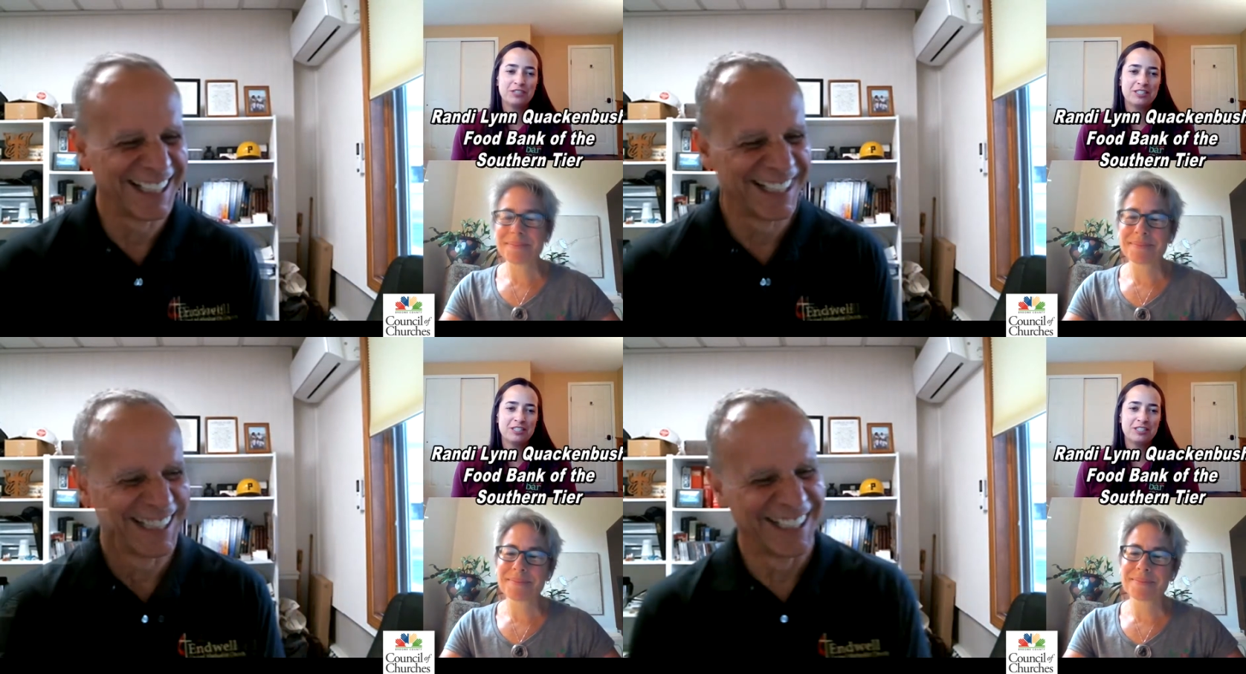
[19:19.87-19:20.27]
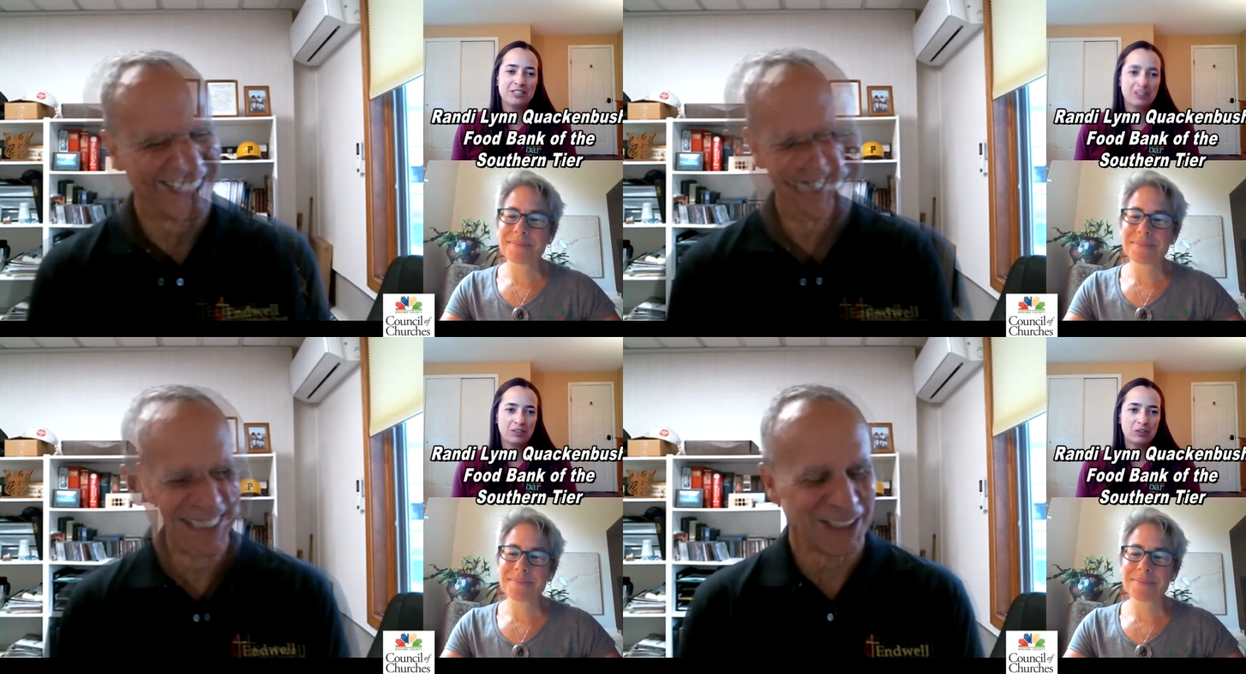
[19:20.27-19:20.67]
Speaker 1: to what's
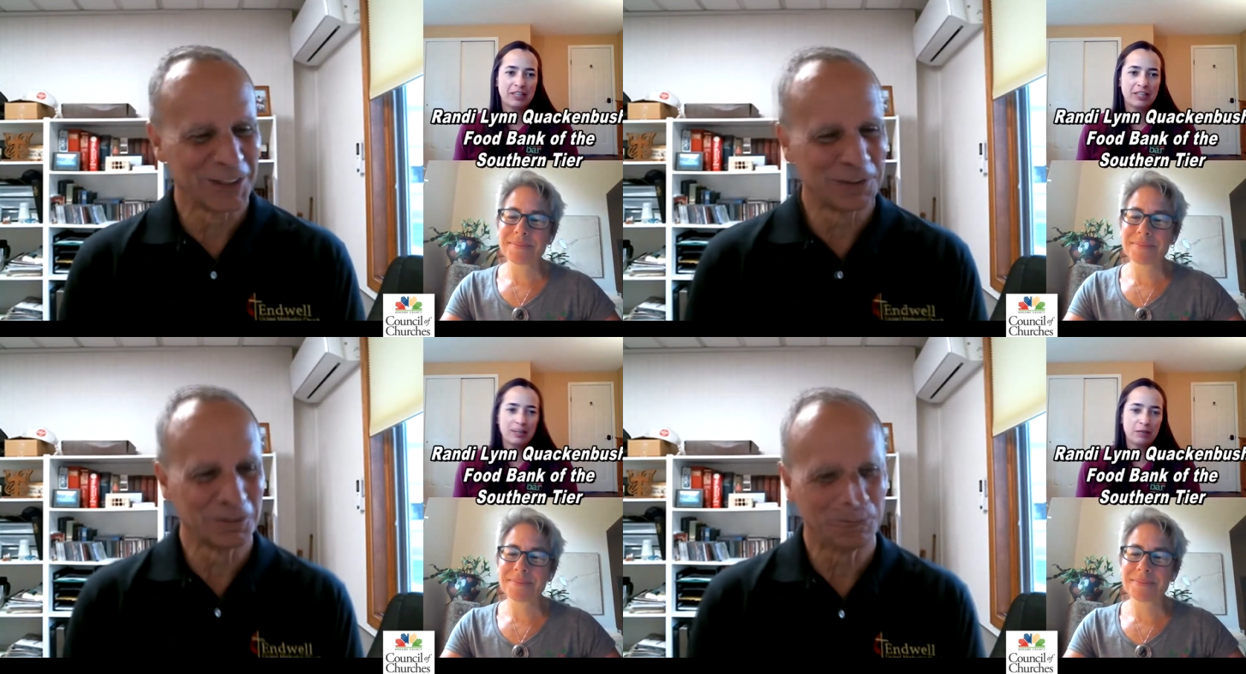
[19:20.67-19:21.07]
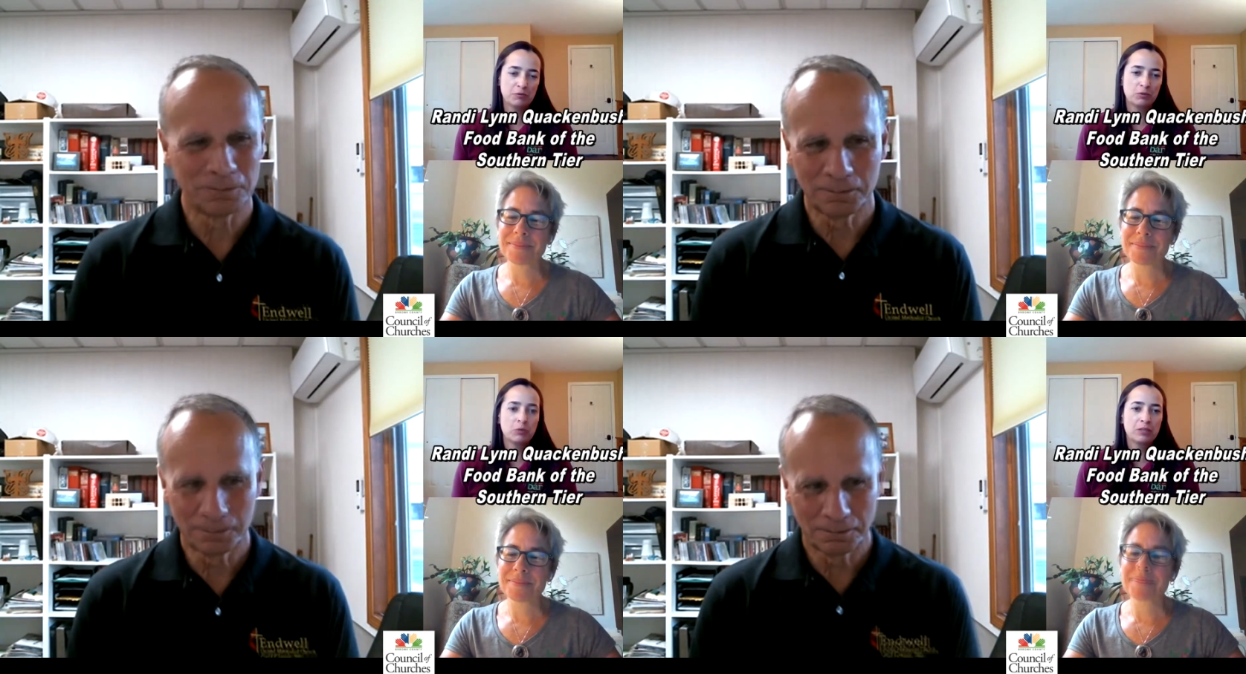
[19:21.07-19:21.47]
called the meal
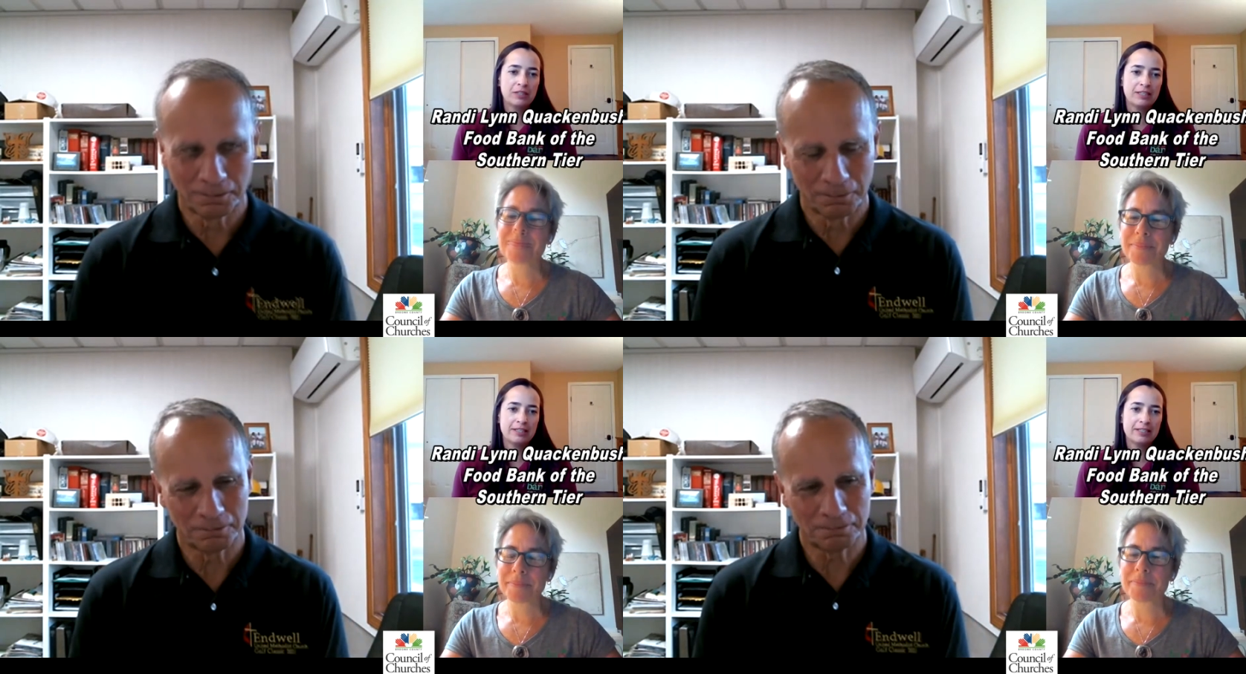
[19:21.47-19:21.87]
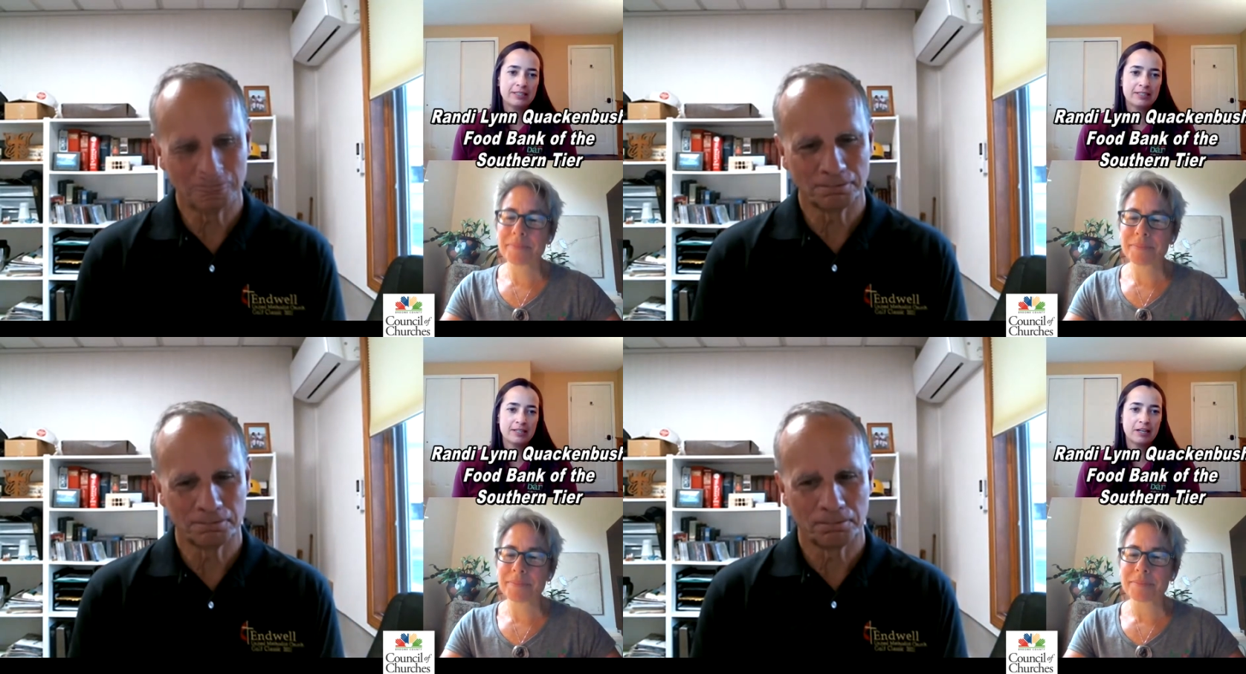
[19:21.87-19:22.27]
gap frequently.